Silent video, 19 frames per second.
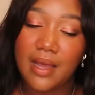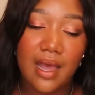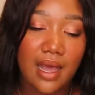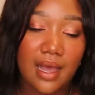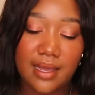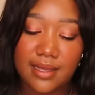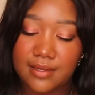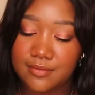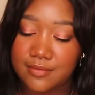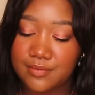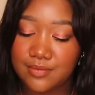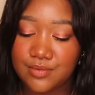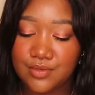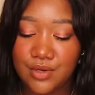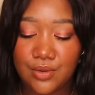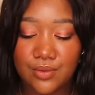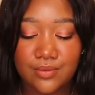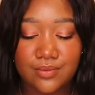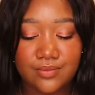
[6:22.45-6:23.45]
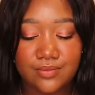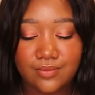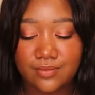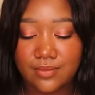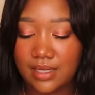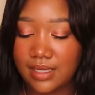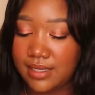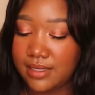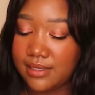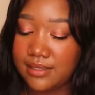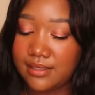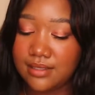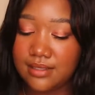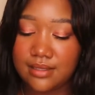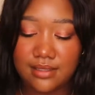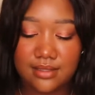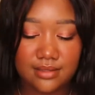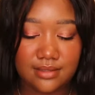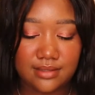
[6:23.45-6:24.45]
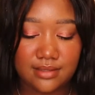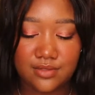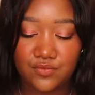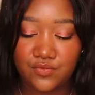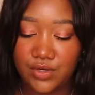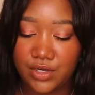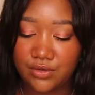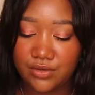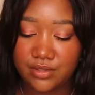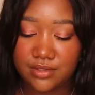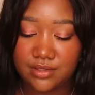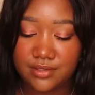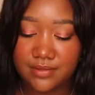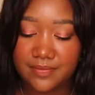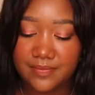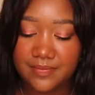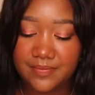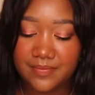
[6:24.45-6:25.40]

I don't like this fragrance.